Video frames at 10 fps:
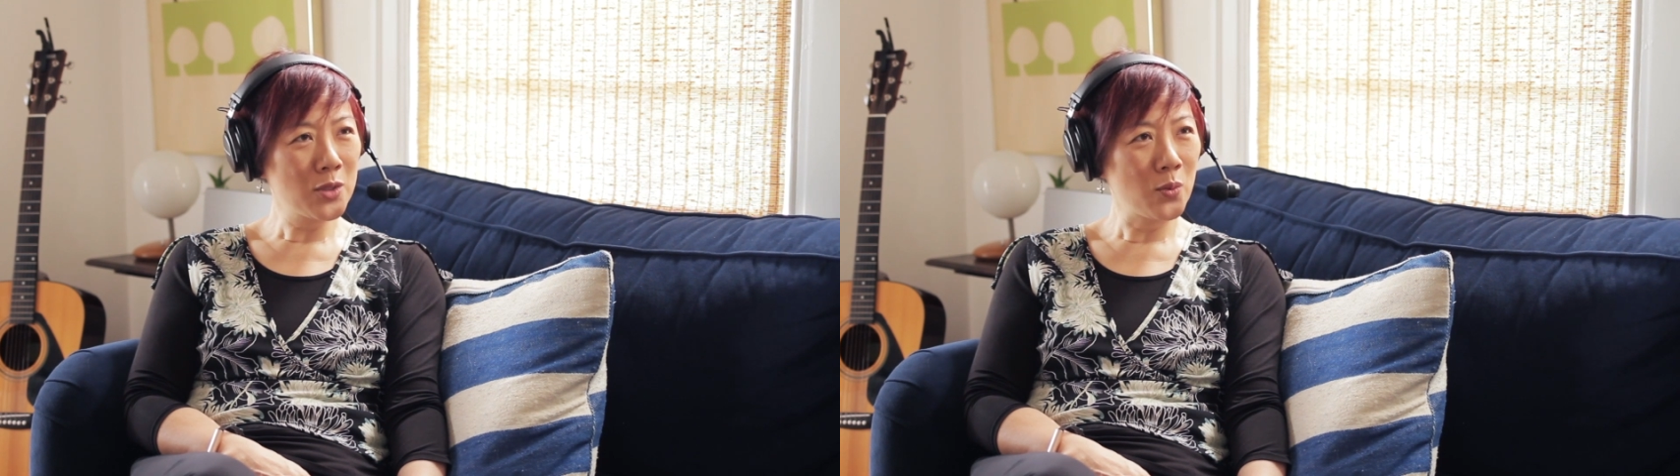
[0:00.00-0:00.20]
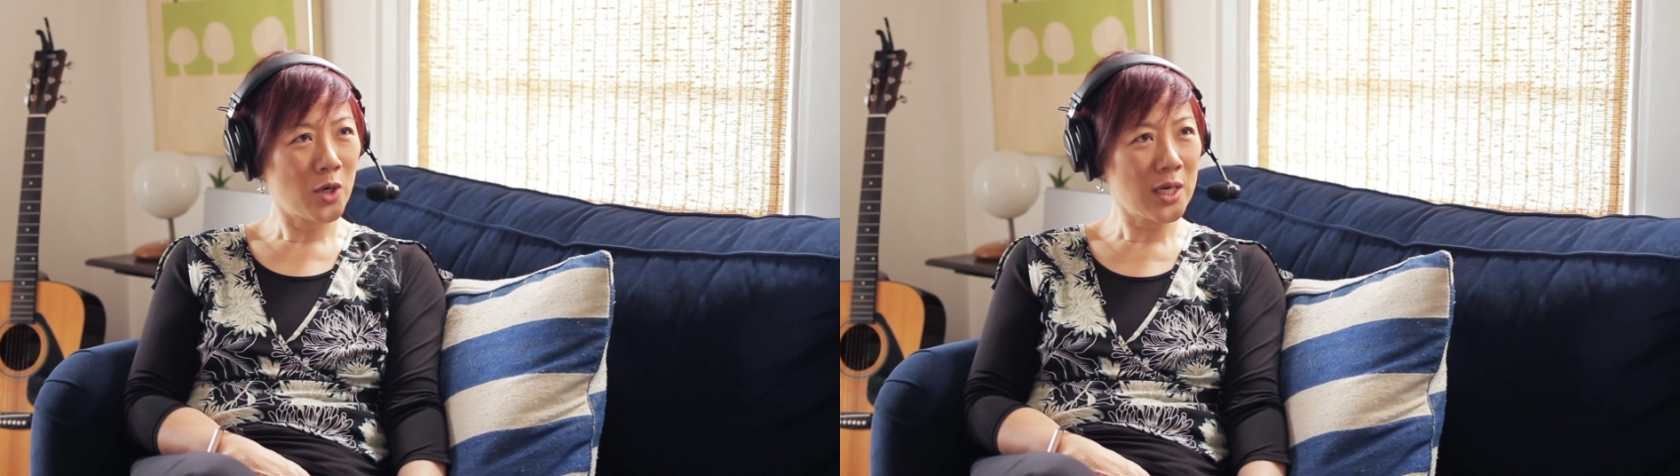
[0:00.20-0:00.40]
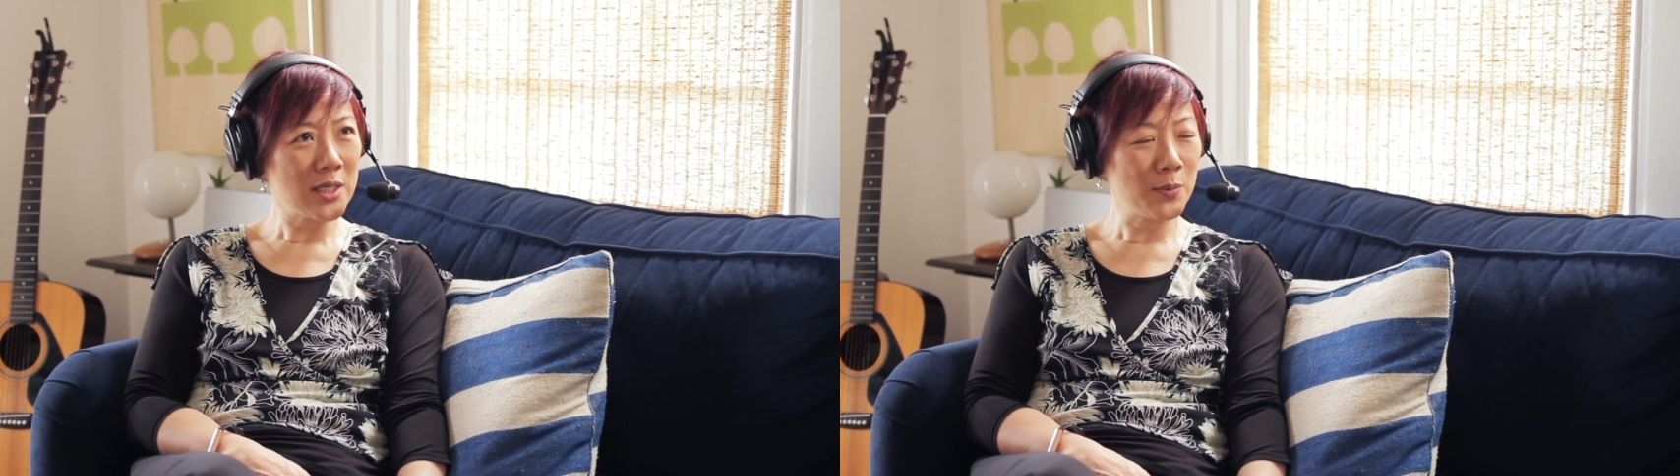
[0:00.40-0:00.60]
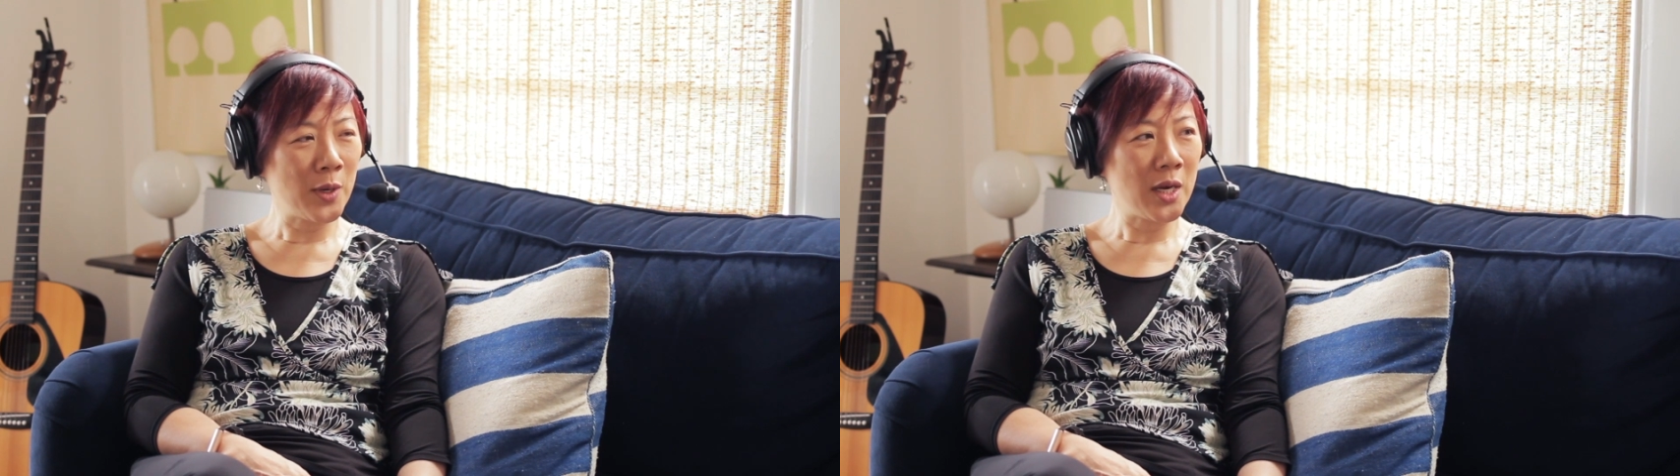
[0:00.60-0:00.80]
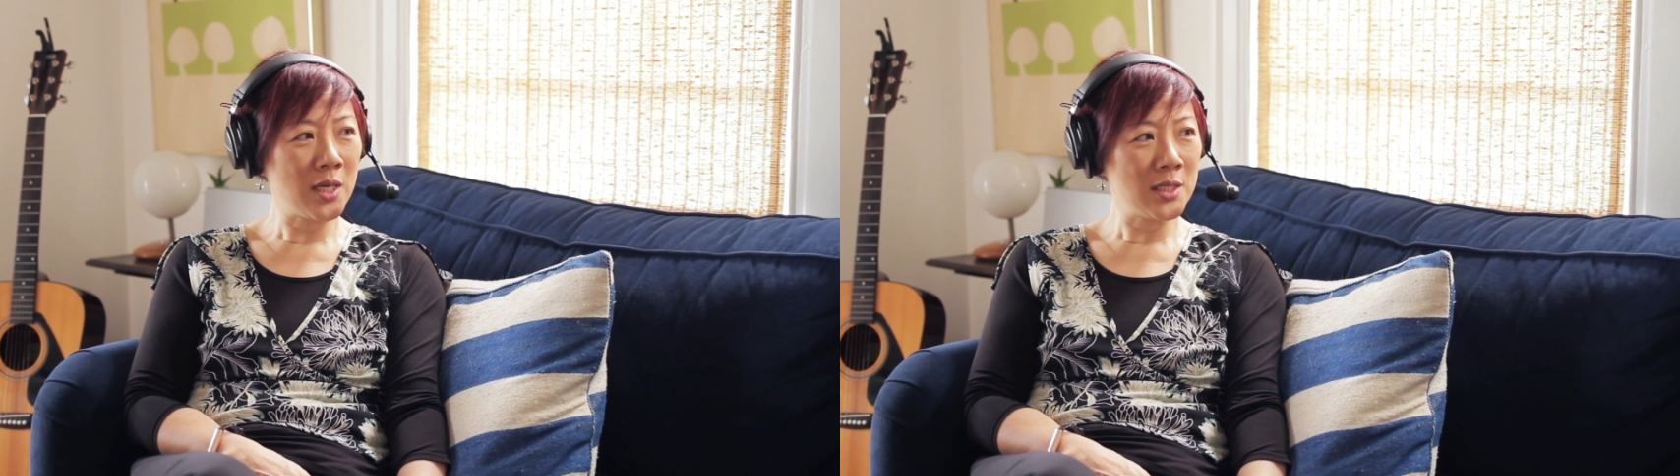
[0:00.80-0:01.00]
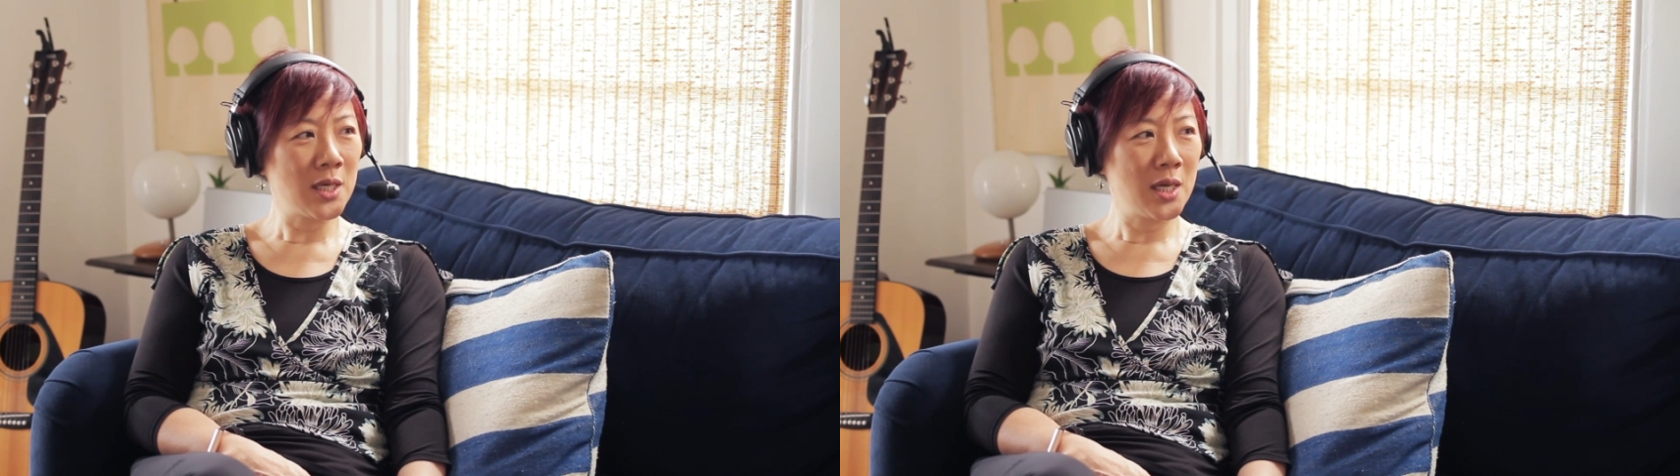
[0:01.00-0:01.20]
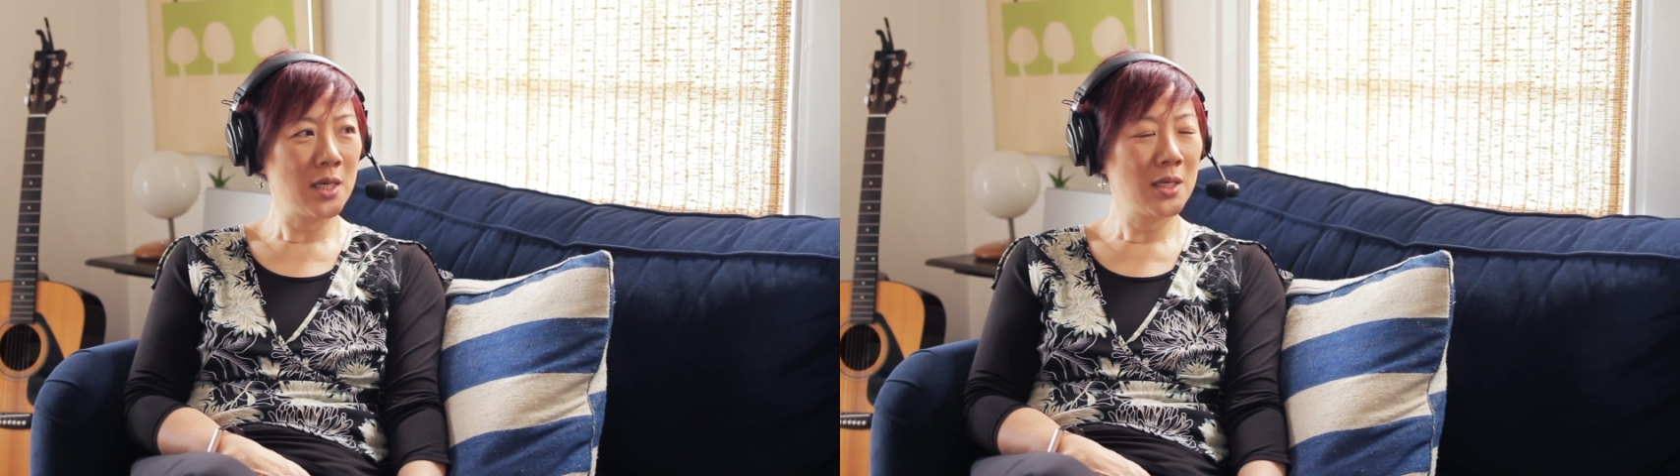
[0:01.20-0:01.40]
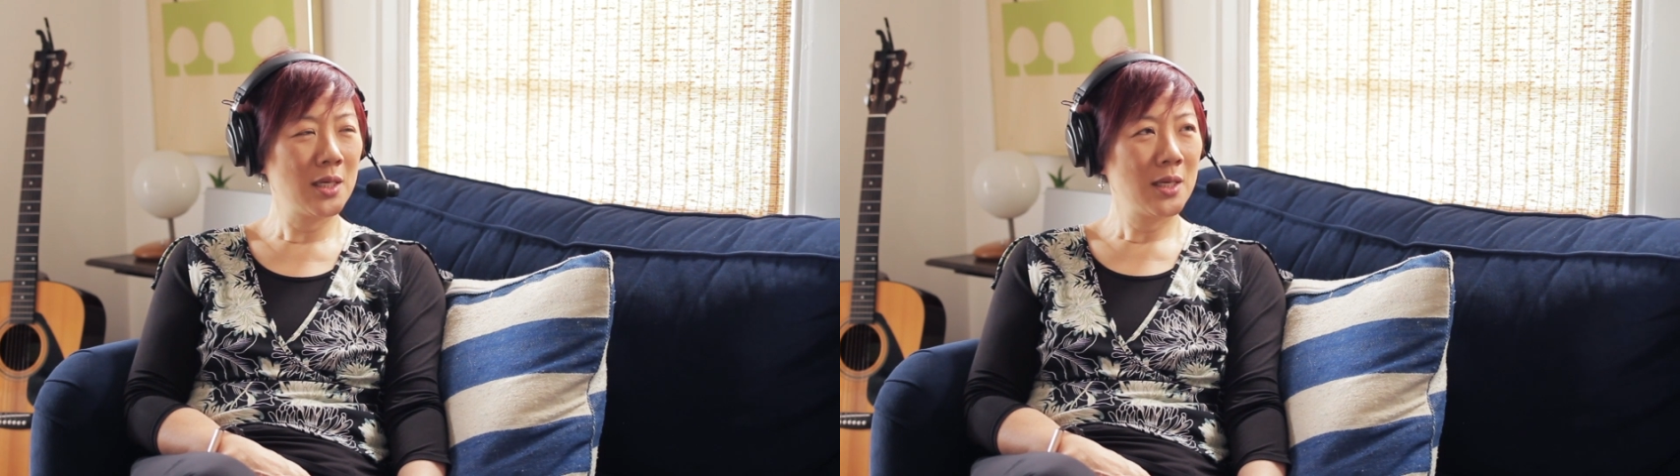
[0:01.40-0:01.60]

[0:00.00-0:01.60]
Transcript: work has been undone.